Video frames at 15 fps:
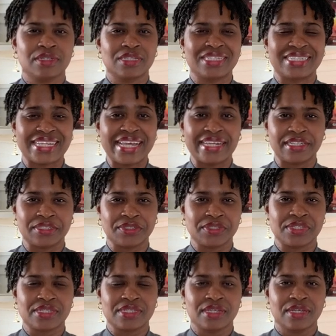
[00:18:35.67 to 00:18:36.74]

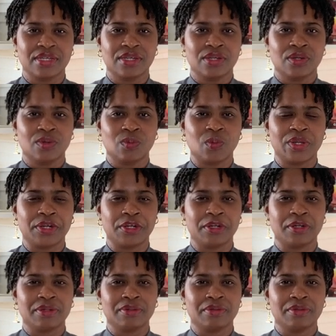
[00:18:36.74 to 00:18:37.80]
standards where